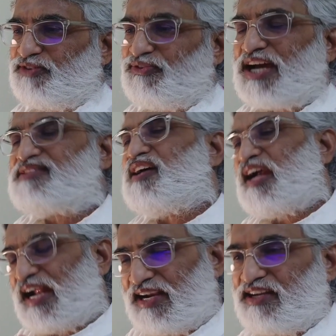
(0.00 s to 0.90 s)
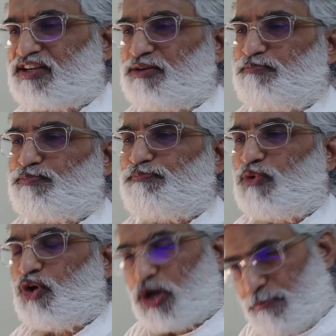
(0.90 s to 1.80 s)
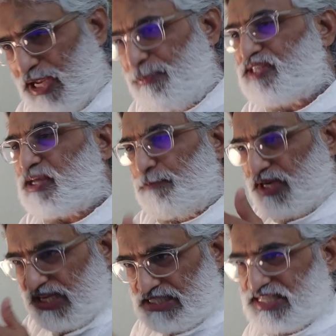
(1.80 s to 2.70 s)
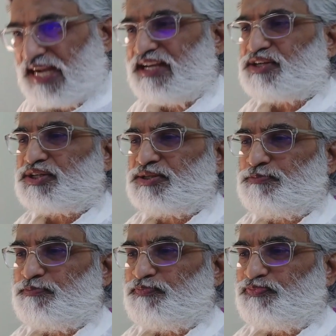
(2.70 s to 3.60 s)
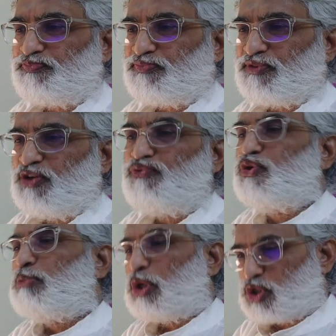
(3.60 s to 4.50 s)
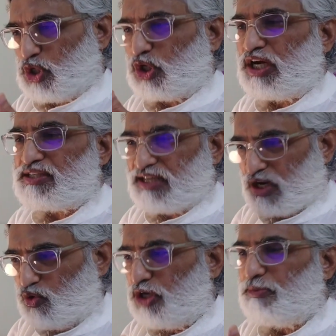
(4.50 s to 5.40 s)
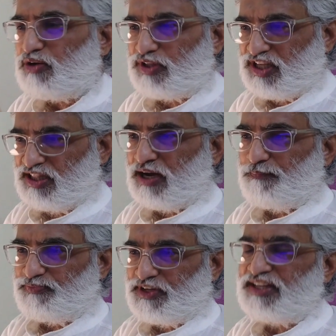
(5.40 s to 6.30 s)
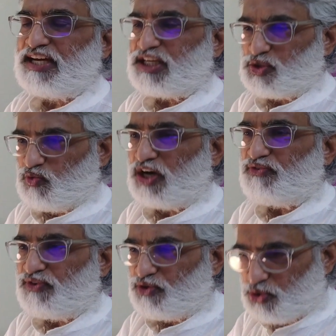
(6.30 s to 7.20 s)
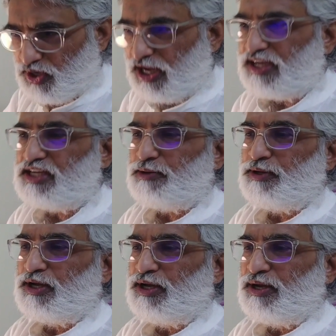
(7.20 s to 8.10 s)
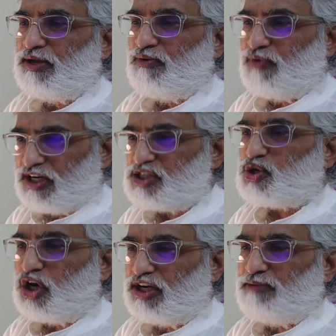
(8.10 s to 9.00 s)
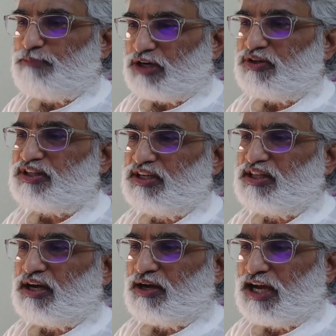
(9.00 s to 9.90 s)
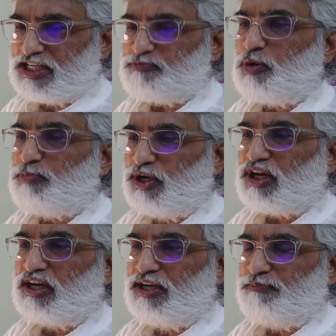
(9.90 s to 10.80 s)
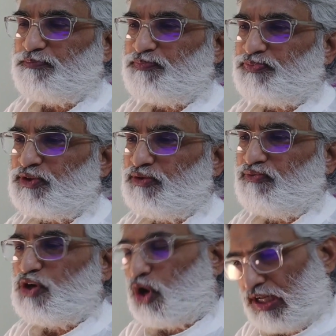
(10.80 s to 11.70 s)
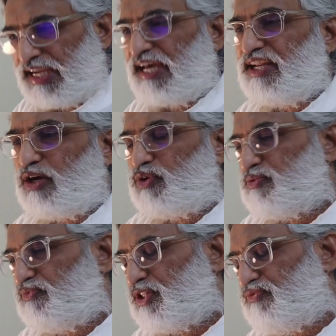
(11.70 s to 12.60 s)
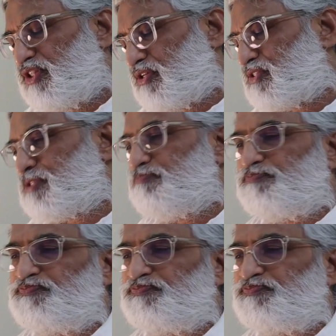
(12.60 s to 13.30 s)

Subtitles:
Vyasa added, or maybe somebody else added, few more slokas around the Bhagavad Gita. And that is what today, what is called the Bhagavad Gita, as popularly we all carry with us.